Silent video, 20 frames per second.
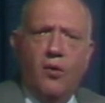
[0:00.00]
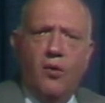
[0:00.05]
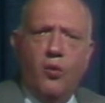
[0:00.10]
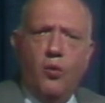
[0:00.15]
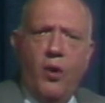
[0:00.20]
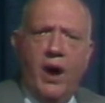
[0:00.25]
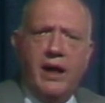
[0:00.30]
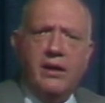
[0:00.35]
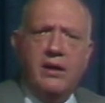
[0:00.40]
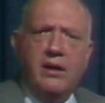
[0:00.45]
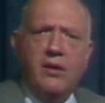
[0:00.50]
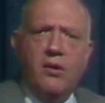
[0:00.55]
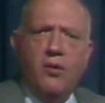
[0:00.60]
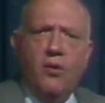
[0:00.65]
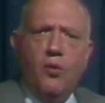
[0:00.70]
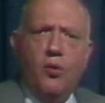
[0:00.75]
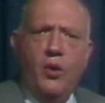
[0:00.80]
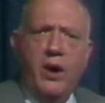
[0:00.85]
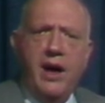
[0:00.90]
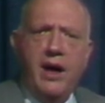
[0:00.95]
When
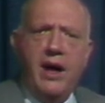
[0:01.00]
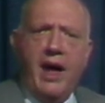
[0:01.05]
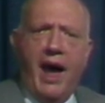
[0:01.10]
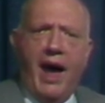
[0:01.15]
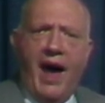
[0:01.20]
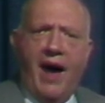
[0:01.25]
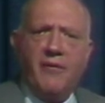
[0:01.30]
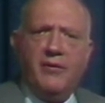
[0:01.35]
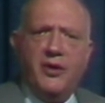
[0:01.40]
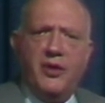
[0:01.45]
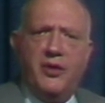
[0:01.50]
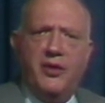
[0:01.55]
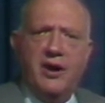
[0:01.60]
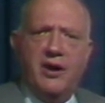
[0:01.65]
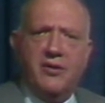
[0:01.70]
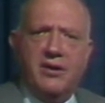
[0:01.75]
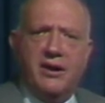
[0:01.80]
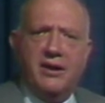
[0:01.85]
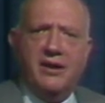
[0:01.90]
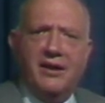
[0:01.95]
we have a
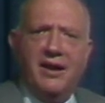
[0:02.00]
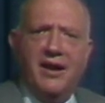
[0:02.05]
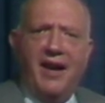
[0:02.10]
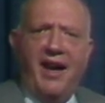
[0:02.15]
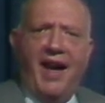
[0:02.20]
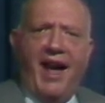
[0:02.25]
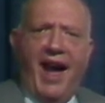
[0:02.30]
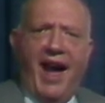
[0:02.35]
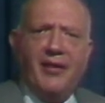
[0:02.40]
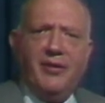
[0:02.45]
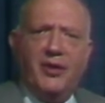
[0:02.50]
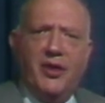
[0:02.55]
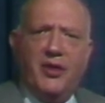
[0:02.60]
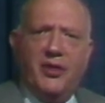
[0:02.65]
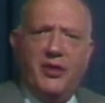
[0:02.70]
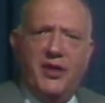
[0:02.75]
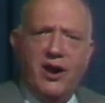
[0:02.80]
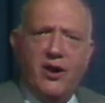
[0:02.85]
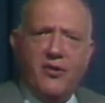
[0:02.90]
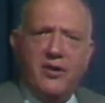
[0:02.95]
theory, and the
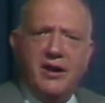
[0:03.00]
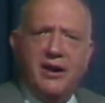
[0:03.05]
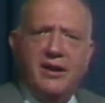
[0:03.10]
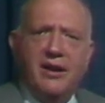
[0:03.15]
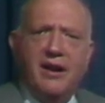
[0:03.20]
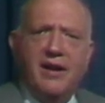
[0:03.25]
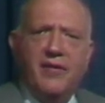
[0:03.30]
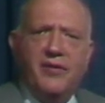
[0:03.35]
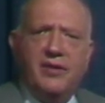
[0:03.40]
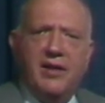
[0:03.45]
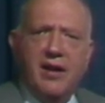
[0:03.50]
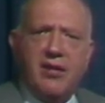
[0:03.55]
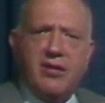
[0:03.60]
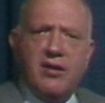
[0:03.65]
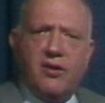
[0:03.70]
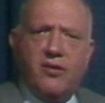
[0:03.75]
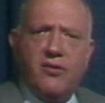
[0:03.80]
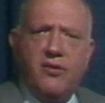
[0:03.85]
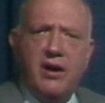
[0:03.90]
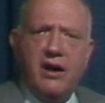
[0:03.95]
theory
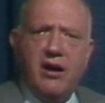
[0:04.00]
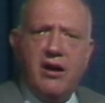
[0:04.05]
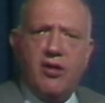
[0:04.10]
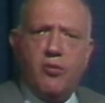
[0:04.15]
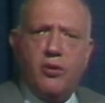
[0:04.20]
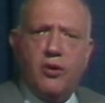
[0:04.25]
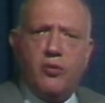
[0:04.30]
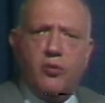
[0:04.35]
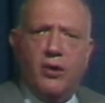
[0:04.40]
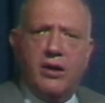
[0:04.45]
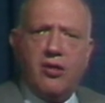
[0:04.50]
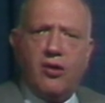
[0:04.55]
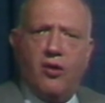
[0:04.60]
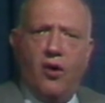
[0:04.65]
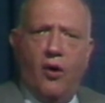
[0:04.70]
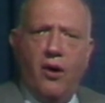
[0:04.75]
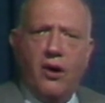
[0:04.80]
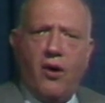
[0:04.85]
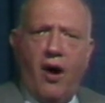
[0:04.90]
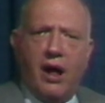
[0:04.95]
disagrees with what's
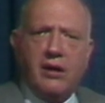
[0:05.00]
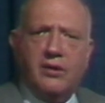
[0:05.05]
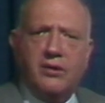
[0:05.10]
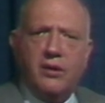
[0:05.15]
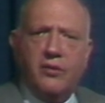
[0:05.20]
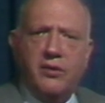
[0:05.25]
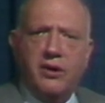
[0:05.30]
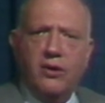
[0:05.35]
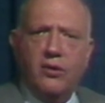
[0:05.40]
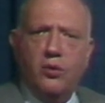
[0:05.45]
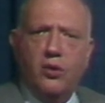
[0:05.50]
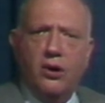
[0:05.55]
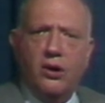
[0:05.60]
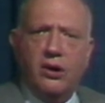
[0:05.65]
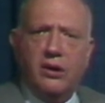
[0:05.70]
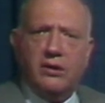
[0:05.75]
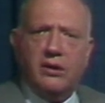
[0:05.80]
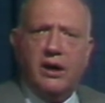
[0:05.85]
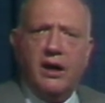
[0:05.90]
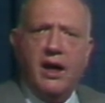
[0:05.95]
going on in the real
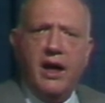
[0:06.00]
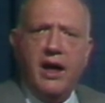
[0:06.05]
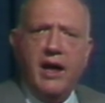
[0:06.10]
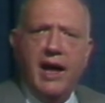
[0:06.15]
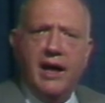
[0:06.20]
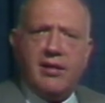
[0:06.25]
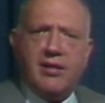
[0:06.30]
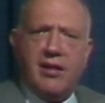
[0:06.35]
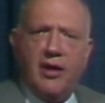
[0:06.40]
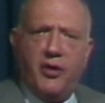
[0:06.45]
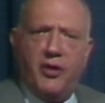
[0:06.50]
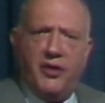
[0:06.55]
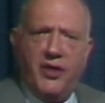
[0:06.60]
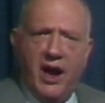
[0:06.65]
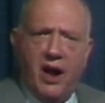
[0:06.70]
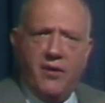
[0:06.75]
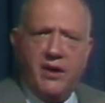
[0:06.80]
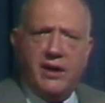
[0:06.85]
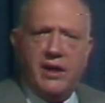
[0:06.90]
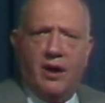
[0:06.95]
world, it's the
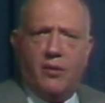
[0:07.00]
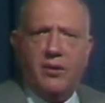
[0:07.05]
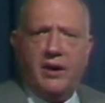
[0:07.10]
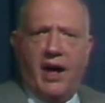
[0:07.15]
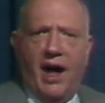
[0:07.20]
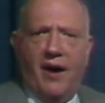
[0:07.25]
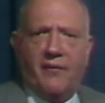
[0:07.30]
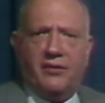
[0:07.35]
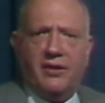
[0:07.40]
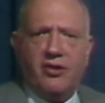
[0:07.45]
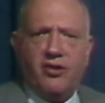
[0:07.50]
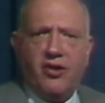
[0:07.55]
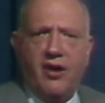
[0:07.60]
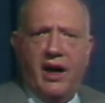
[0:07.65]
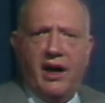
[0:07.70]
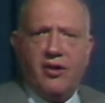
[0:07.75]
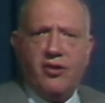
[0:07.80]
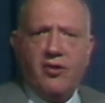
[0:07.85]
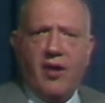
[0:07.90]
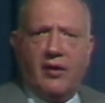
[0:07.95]
theory that we have to
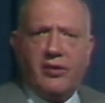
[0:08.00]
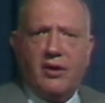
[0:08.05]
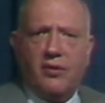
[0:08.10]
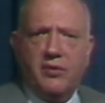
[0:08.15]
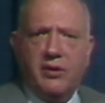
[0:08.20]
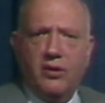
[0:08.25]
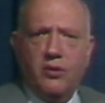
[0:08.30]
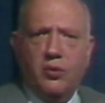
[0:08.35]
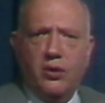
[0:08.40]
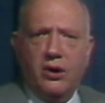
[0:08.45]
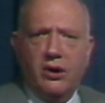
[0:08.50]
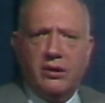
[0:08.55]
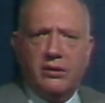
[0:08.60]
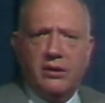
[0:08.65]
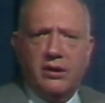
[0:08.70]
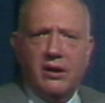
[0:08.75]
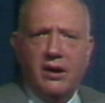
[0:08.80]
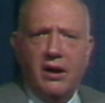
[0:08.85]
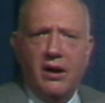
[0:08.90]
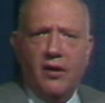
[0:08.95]
change, not the real world,
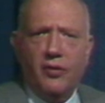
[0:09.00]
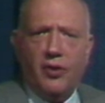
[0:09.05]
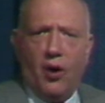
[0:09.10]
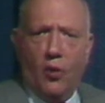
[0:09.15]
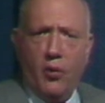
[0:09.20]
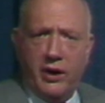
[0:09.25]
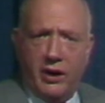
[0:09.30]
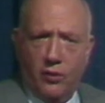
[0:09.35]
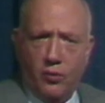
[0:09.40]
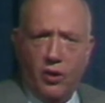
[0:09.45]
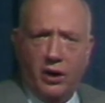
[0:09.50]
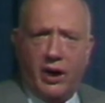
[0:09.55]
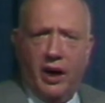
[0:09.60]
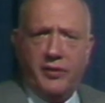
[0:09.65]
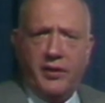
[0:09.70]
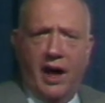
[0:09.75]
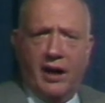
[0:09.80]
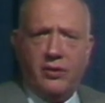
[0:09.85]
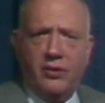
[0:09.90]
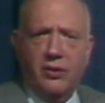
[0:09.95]
though we can work
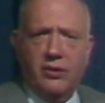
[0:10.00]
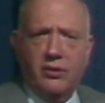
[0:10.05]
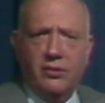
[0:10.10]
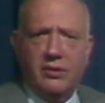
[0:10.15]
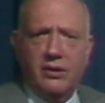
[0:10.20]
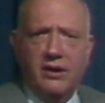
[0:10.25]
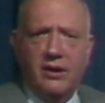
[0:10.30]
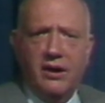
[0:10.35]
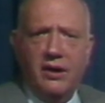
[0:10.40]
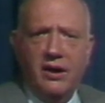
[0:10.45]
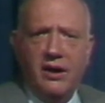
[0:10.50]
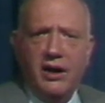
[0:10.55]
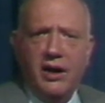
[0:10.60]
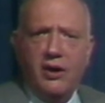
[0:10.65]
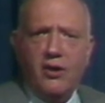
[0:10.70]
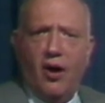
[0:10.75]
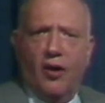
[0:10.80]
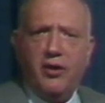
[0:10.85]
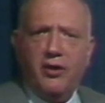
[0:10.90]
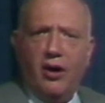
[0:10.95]
on that too.
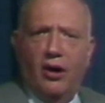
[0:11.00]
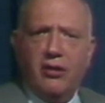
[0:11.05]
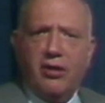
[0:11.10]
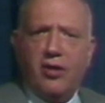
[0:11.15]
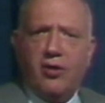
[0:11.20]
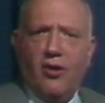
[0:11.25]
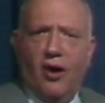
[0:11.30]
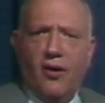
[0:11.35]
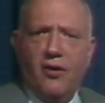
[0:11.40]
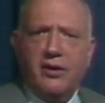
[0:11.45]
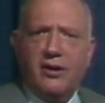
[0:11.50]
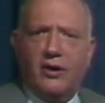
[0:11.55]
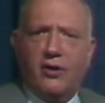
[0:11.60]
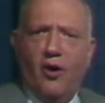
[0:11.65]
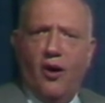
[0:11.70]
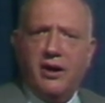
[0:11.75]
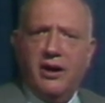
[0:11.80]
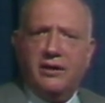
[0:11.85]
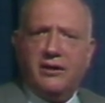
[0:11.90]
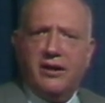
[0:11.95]
You know the old story,
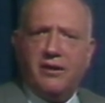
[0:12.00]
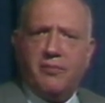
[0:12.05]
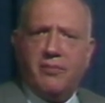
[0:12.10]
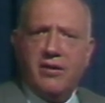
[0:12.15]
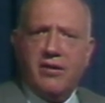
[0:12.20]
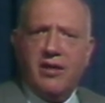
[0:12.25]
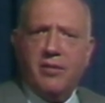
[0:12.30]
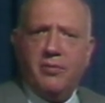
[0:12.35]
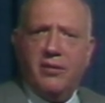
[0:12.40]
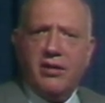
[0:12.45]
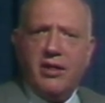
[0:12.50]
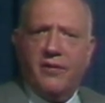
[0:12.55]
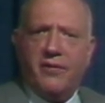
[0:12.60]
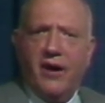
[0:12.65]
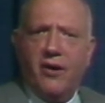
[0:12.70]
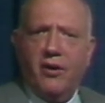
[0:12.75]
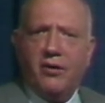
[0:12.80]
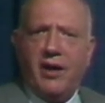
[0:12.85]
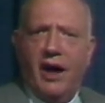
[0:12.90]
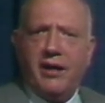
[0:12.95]
according to the principles of
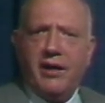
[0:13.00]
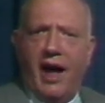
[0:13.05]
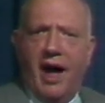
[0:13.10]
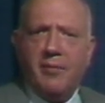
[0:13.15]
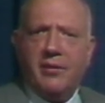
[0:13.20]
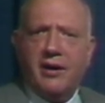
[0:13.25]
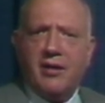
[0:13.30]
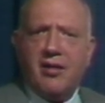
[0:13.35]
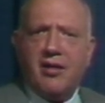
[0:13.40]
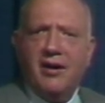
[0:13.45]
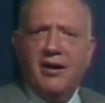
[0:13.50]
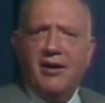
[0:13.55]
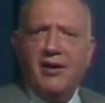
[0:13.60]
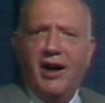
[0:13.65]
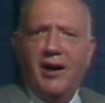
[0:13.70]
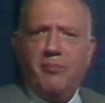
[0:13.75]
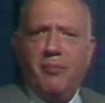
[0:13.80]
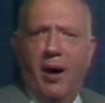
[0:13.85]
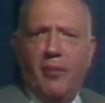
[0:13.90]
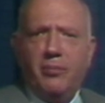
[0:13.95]
aerodynamics,
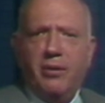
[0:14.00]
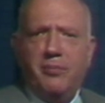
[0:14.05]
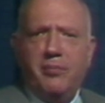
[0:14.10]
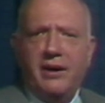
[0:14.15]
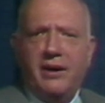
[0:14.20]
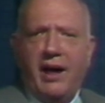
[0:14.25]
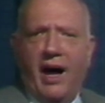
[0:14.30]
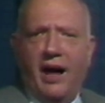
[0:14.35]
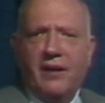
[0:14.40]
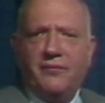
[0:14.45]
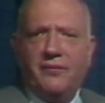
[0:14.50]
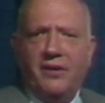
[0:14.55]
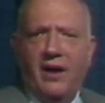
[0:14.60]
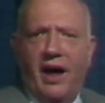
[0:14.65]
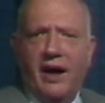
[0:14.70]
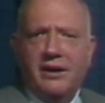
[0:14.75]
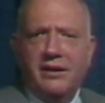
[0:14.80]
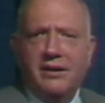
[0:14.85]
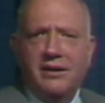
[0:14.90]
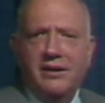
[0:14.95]
a bumblebee can't
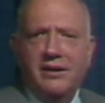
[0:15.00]
fly.